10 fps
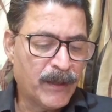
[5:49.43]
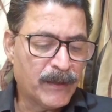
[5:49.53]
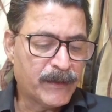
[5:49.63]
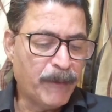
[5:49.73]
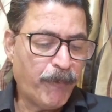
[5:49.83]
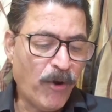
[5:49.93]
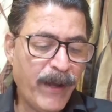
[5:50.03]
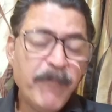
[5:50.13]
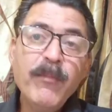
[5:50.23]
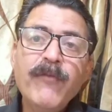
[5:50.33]
The
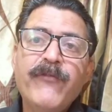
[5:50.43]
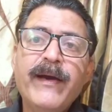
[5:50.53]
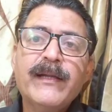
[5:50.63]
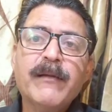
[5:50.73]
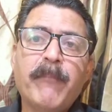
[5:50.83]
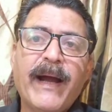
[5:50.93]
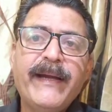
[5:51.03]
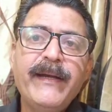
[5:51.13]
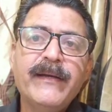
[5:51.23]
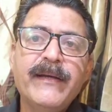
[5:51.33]
poem Where the
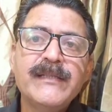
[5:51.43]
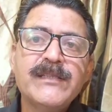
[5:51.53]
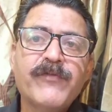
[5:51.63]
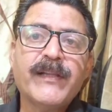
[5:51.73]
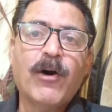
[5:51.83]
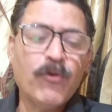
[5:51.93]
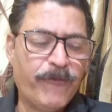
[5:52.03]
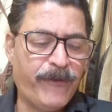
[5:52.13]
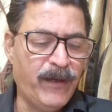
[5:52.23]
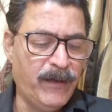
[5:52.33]
Mind is Without
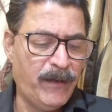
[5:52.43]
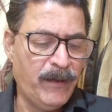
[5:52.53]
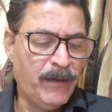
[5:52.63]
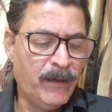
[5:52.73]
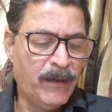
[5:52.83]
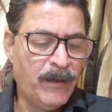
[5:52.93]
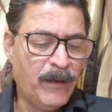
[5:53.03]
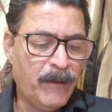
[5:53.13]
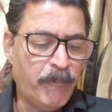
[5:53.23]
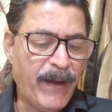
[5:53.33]
Fear
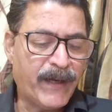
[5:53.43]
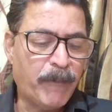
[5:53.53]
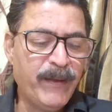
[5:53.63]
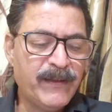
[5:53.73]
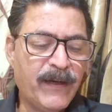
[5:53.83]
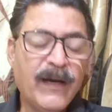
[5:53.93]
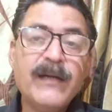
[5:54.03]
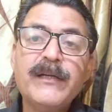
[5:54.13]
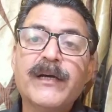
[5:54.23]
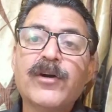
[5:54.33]
by
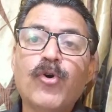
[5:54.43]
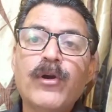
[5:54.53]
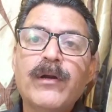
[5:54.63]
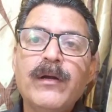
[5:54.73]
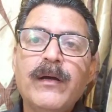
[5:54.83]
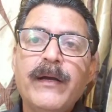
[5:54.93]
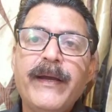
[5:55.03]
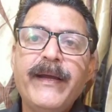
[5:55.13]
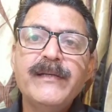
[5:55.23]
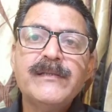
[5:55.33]
Rabindranath Tagore
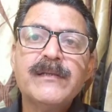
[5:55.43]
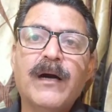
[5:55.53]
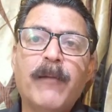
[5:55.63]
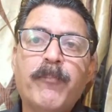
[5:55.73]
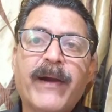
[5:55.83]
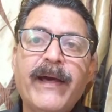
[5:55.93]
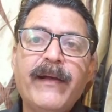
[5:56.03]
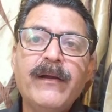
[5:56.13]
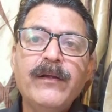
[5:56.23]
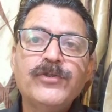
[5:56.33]
is a
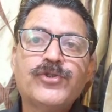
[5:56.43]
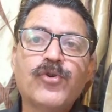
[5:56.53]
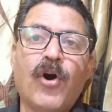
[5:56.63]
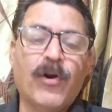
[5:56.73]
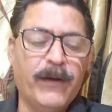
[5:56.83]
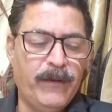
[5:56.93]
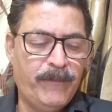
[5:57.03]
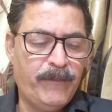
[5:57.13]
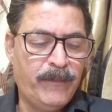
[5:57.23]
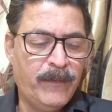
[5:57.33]
prayer to God.
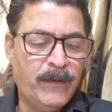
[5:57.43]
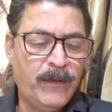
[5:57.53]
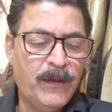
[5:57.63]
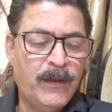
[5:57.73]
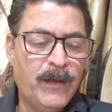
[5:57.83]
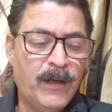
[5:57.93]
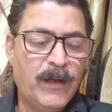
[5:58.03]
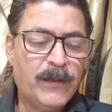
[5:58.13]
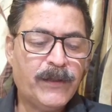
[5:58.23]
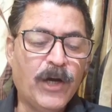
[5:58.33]

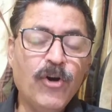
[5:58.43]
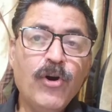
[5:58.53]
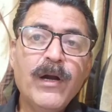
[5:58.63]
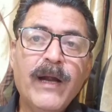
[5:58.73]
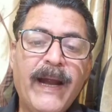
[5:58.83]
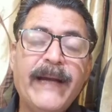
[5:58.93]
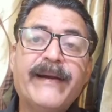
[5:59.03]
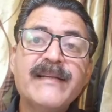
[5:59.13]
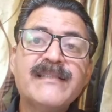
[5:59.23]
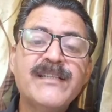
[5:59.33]
Tagore
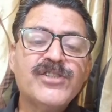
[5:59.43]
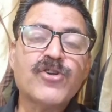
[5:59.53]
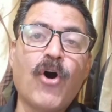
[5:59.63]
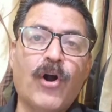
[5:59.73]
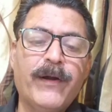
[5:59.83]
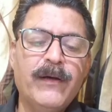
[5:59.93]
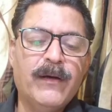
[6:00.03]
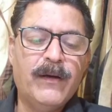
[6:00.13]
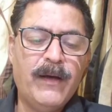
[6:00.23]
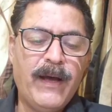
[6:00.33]
addresses God
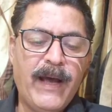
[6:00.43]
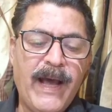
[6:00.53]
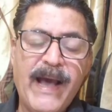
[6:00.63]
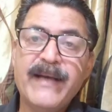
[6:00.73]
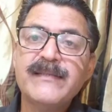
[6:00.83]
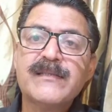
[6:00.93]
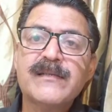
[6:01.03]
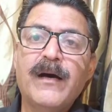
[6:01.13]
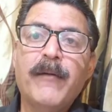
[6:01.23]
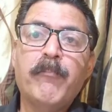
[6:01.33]
as
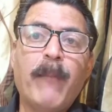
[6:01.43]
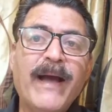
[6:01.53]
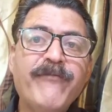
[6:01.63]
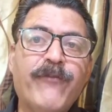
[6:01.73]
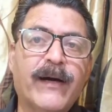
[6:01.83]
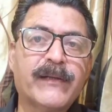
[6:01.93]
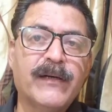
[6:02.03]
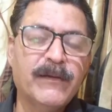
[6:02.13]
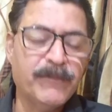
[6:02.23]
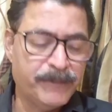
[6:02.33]
my
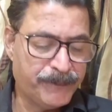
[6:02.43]
father